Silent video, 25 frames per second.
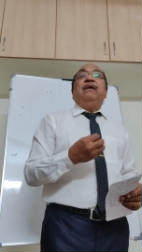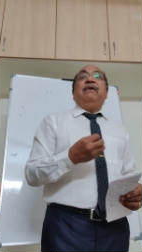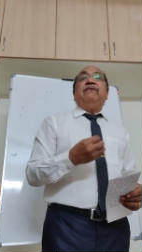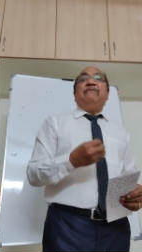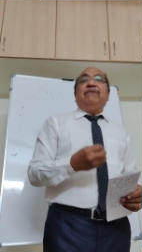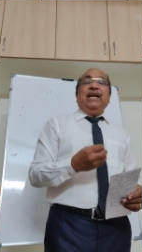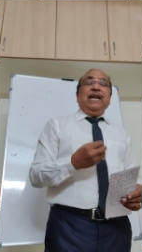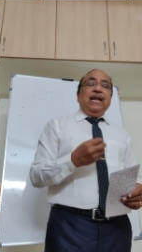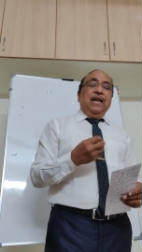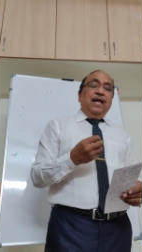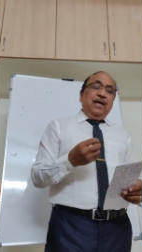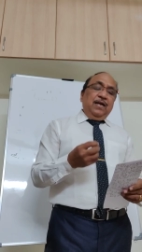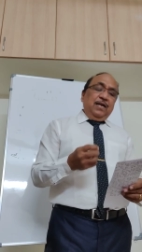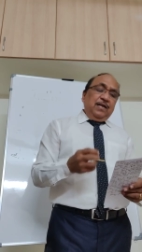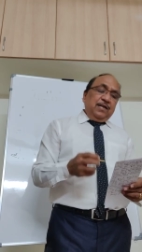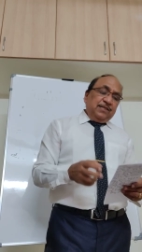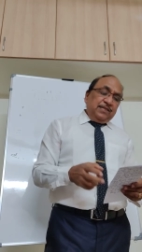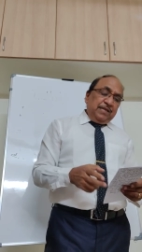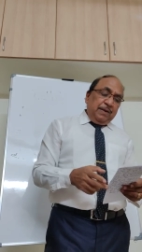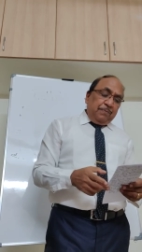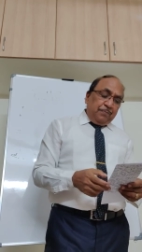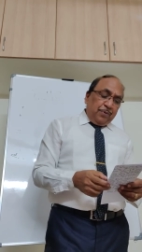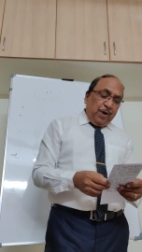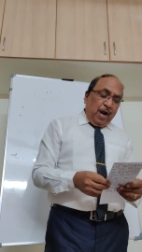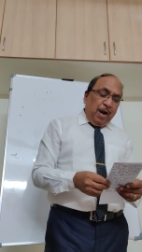Well,
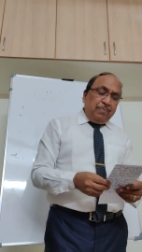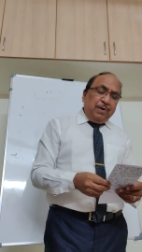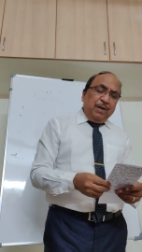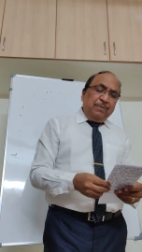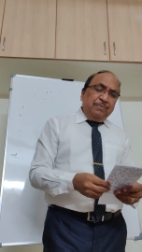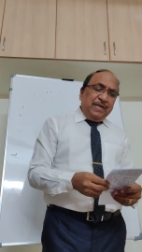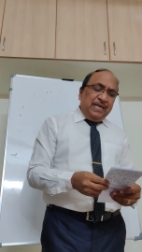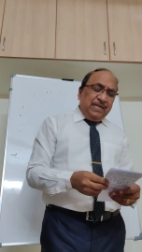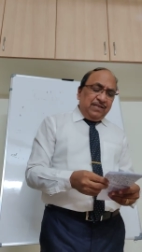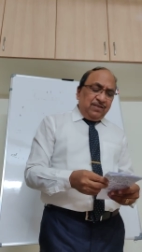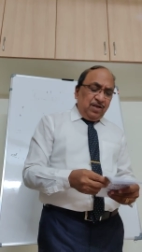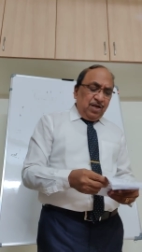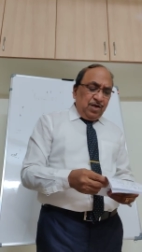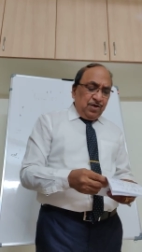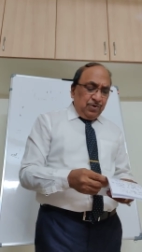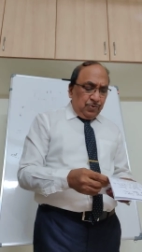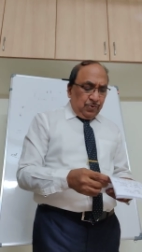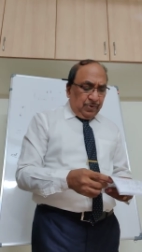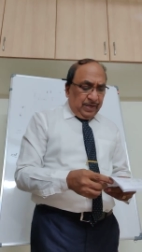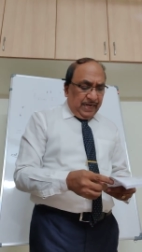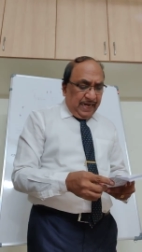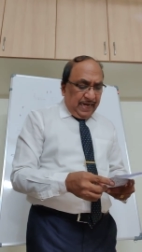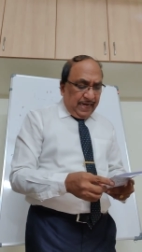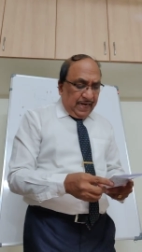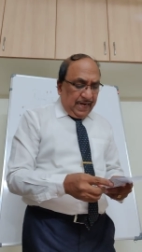the problem is
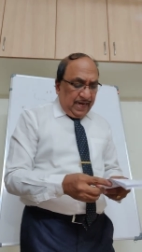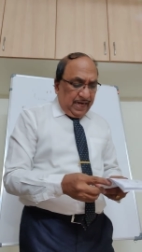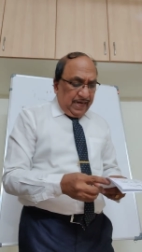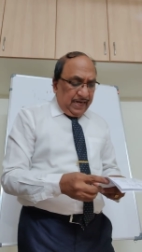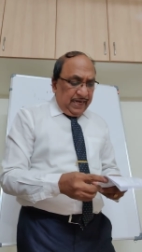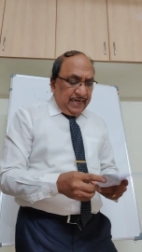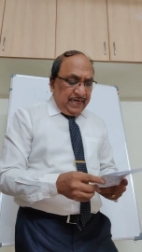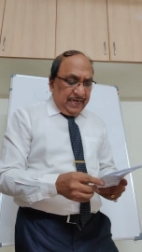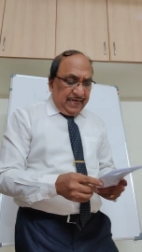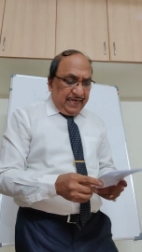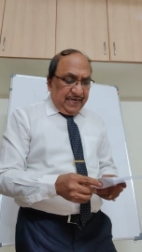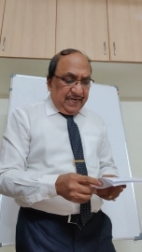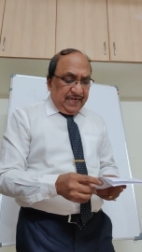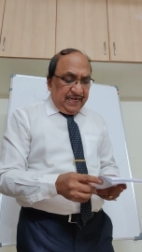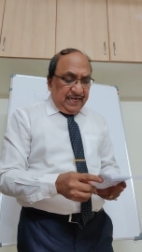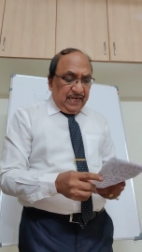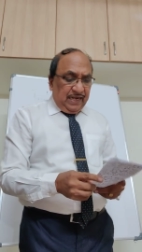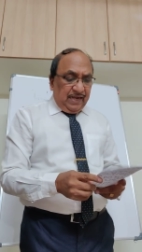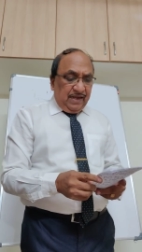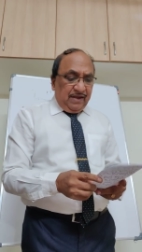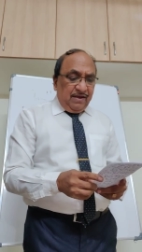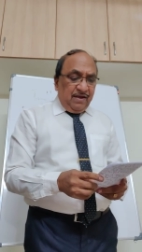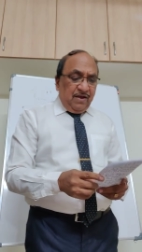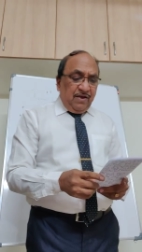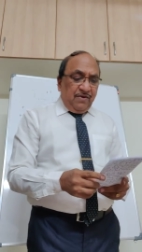today in
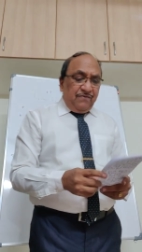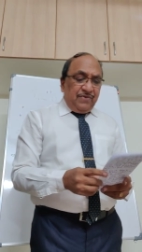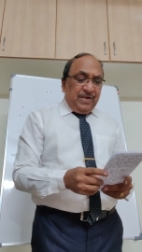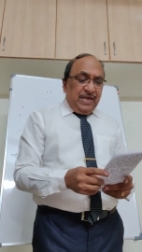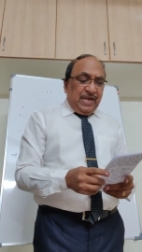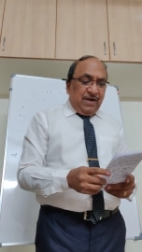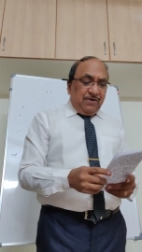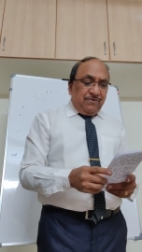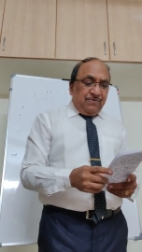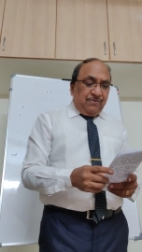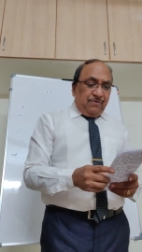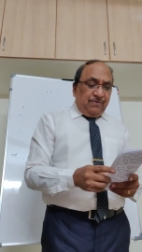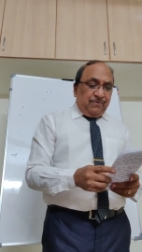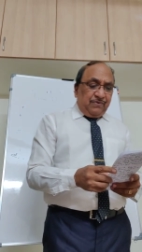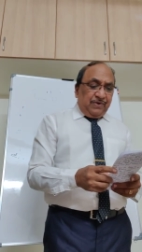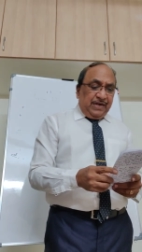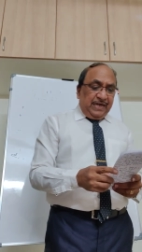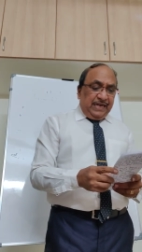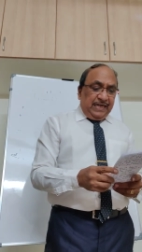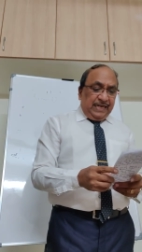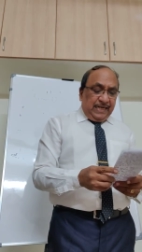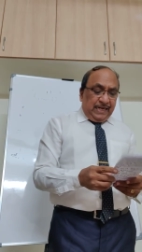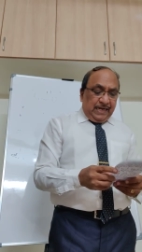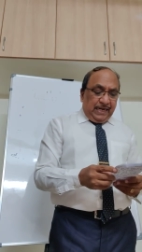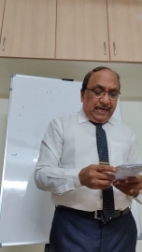India we have
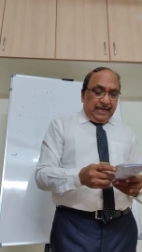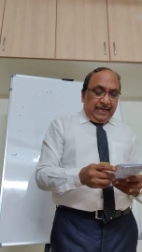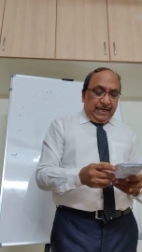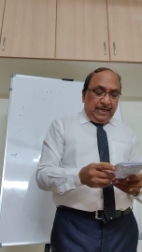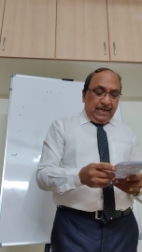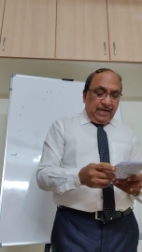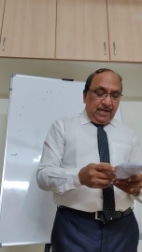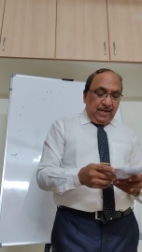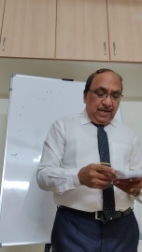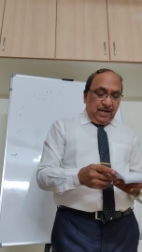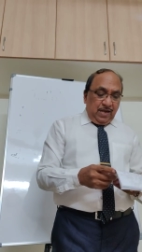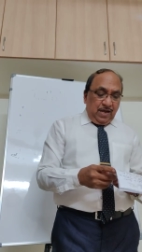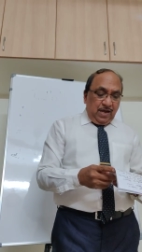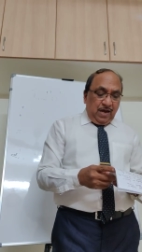nearly